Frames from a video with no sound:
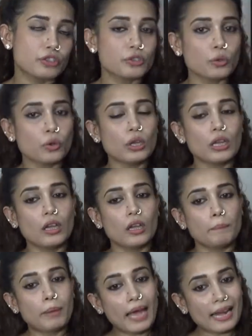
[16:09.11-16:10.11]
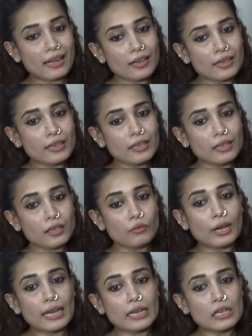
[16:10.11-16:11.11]
So, parallelly,
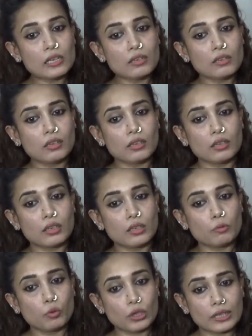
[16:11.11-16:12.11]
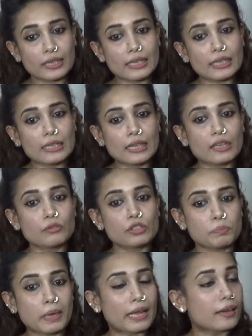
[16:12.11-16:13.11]
while uh, working, I
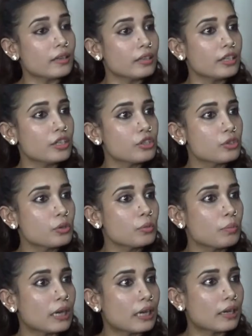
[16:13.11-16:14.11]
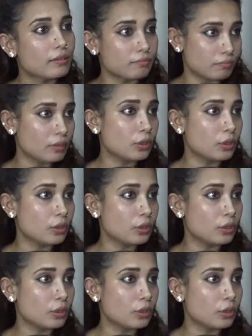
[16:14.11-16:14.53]
was parallelly into my, um,